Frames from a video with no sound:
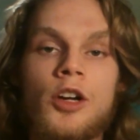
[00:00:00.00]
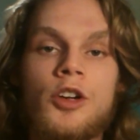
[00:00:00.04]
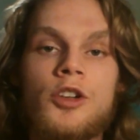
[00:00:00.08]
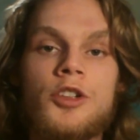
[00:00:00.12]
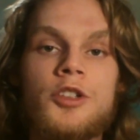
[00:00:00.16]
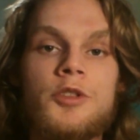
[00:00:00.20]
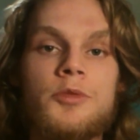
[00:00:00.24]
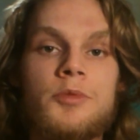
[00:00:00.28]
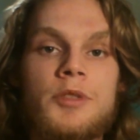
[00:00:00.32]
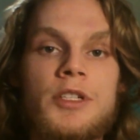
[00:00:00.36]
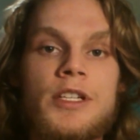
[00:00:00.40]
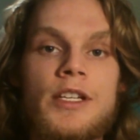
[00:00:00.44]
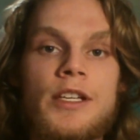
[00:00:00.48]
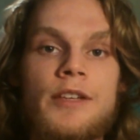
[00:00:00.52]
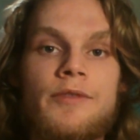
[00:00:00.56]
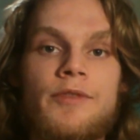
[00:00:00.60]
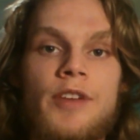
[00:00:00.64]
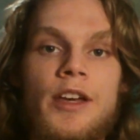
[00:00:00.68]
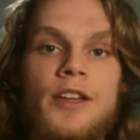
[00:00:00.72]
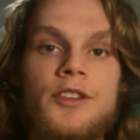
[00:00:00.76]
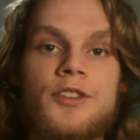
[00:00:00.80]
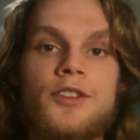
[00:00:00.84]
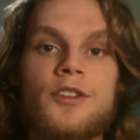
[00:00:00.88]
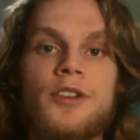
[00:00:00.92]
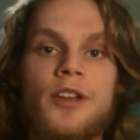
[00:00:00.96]
Christmas Eve
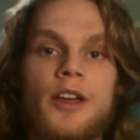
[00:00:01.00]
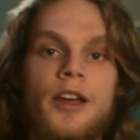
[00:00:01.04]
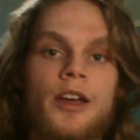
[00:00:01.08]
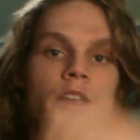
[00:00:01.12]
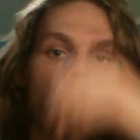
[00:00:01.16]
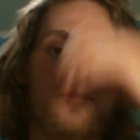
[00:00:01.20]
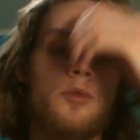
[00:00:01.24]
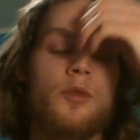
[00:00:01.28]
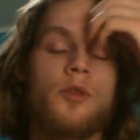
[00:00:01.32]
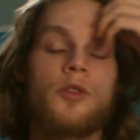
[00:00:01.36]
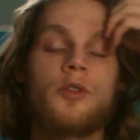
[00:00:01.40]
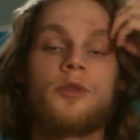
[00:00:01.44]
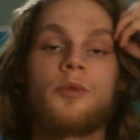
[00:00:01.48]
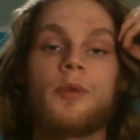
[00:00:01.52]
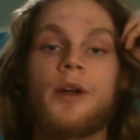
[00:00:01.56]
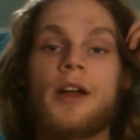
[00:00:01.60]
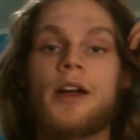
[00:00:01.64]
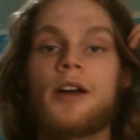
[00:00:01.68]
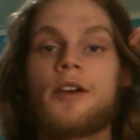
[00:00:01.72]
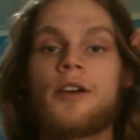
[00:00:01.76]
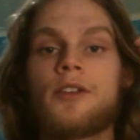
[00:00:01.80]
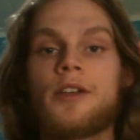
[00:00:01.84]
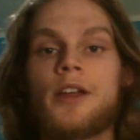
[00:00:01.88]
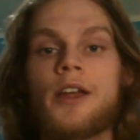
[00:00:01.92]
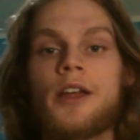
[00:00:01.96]
yesterday rolled
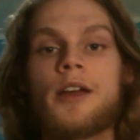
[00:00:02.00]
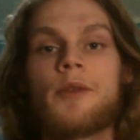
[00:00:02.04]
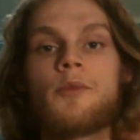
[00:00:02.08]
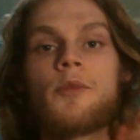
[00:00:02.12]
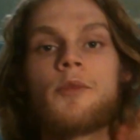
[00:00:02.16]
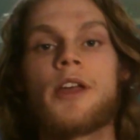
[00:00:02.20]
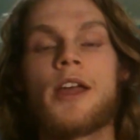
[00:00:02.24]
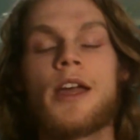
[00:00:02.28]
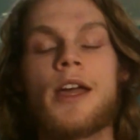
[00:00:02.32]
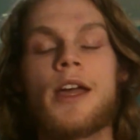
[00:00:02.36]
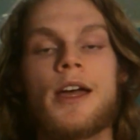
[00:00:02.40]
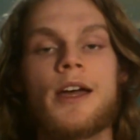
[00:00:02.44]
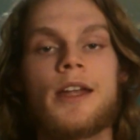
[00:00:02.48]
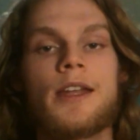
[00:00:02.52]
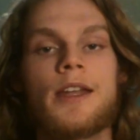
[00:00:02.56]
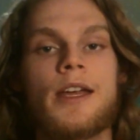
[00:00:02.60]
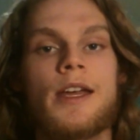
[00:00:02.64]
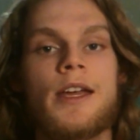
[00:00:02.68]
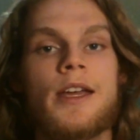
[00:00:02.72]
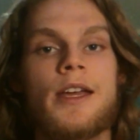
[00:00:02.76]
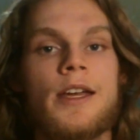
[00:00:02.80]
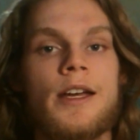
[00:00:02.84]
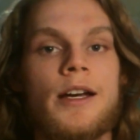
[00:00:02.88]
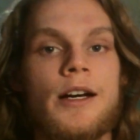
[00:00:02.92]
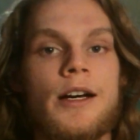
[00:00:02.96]
around and we had
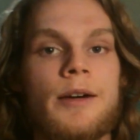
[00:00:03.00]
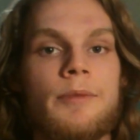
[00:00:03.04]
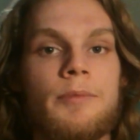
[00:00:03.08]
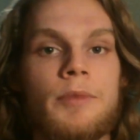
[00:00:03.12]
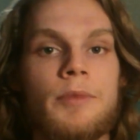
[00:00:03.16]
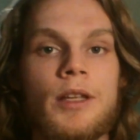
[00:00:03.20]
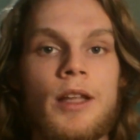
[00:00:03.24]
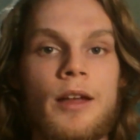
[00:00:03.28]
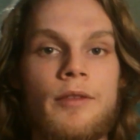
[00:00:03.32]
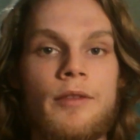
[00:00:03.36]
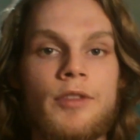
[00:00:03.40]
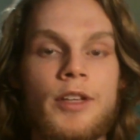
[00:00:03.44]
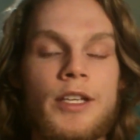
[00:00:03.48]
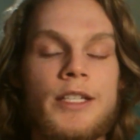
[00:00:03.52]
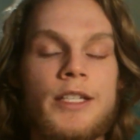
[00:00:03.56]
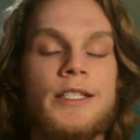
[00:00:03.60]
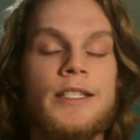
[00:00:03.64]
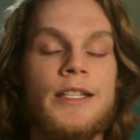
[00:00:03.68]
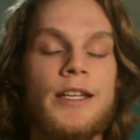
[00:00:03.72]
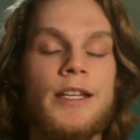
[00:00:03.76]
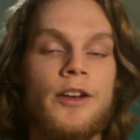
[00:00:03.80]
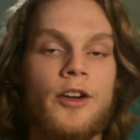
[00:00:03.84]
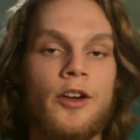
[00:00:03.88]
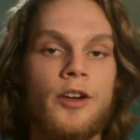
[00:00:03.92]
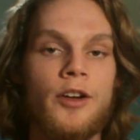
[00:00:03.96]
a lovely
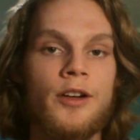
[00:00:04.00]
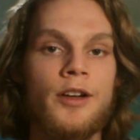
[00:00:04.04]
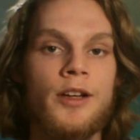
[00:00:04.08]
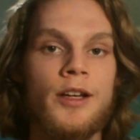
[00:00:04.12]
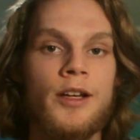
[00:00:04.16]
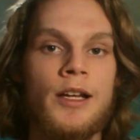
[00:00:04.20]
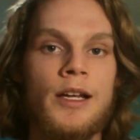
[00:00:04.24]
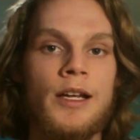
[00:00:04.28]
dinner